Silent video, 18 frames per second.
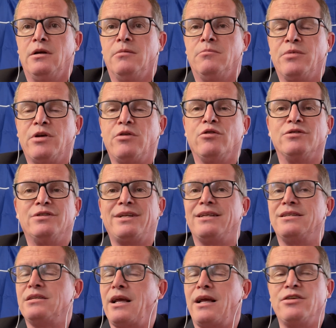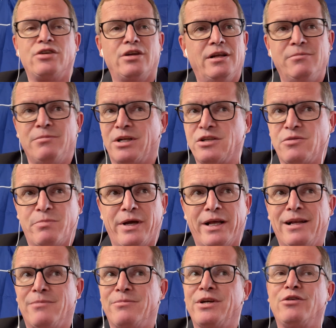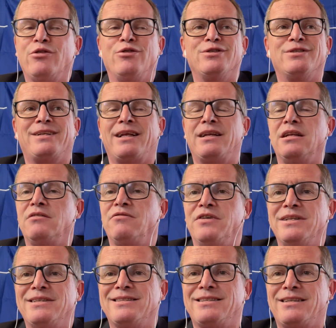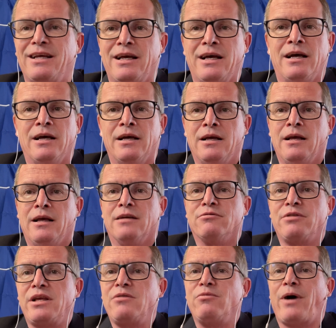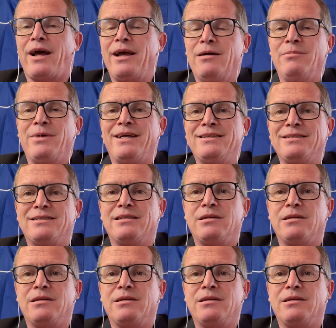because that's actually much better, because then it fits their requirements.